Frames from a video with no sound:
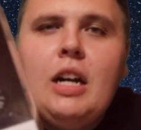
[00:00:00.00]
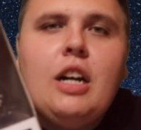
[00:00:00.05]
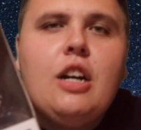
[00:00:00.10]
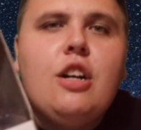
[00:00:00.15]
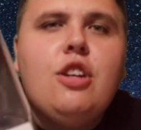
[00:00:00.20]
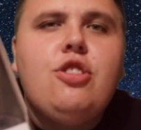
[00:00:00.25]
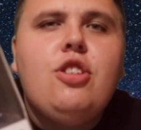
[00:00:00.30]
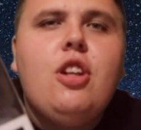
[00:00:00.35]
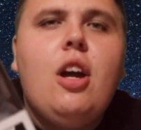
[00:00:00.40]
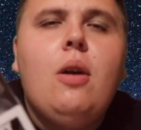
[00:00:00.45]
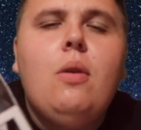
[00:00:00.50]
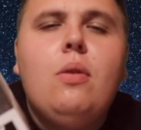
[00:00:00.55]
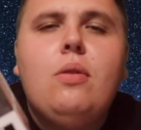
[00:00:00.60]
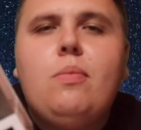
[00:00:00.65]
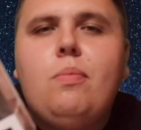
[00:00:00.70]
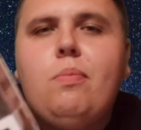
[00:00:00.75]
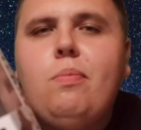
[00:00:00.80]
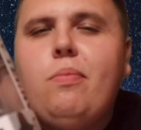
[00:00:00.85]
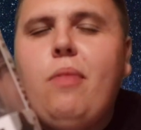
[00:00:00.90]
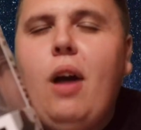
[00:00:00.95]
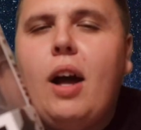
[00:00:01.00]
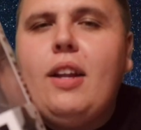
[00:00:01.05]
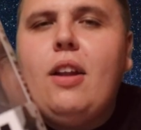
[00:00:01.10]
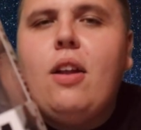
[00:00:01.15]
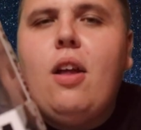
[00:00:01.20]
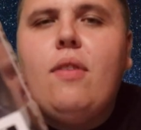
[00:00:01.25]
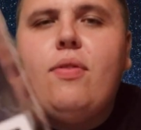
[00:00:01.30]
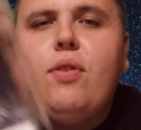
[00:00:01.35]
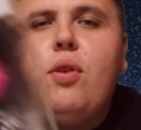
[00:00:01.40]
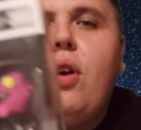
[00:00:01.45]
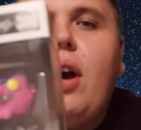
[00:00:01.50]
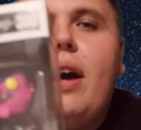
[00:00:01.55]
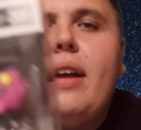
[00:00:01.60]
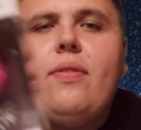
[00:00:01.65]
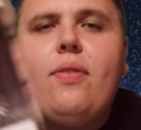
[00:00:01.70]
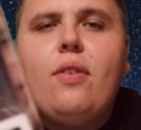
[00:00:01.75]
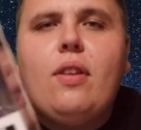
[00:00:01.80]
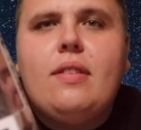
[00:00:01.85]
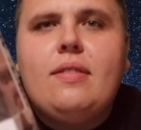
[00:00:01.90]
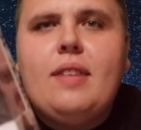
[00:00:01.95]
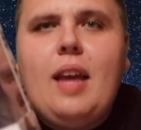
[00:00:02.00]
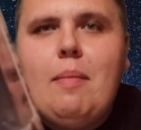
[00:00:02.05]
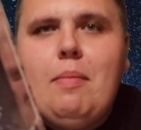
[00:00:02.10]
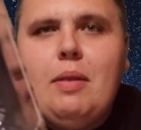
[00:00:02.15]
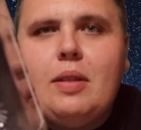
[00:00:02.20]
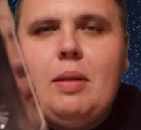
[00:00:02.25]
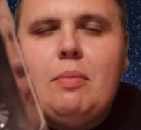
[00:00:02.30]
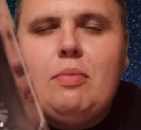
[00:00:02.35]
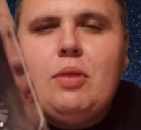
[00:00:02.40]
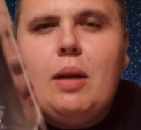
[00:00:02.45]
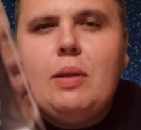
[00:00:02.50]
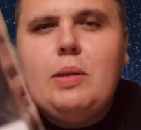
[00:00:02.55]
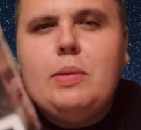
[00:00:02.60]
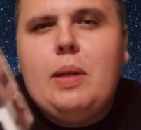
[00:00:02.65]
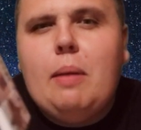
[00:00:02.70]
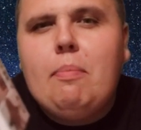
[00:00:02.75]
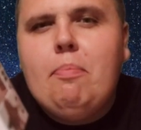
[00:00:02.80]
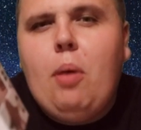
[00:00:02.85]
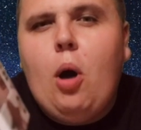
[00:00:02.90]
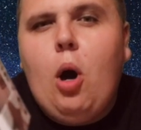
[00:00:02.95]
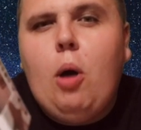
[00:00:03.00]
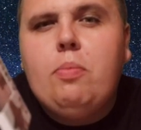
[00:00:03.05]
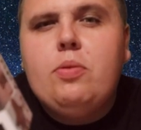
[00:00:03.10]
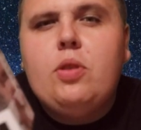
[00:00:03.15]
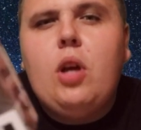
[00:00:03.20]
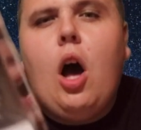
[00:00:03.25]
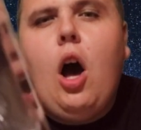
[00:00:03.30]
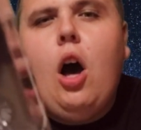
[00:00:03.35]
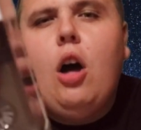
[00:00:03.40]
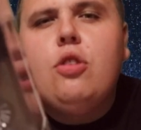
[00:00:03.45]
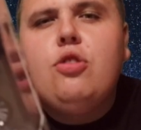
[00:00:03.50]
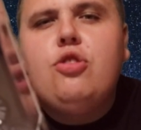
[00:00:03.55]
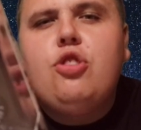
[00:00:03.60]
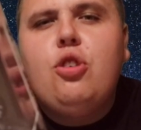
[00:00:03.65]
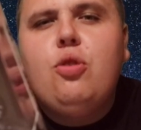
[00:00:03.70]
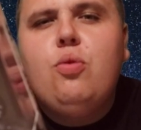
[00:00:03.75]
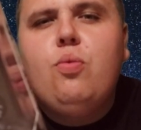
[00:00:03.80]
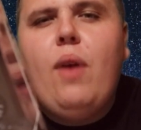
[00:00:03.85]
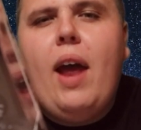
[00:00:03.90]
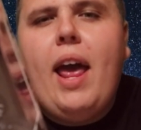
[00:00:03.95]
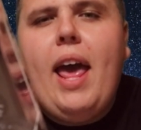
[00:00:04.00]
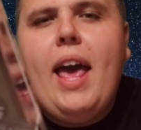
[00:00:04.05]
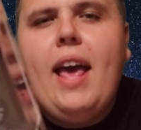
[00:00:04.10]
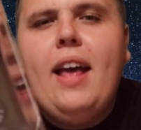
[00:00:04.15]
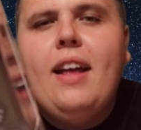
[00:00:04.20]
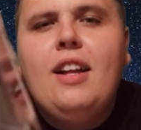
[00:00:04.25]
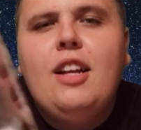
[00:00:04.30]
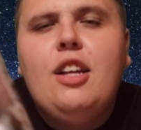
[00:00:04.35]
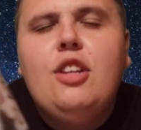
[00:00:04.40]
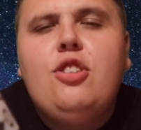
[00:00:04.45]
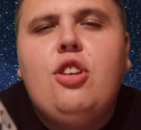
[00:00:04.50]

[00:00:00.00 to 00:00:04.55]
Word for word: Because you know, I don't know if you guys feel the same, but sometimes some pops aren't too rare.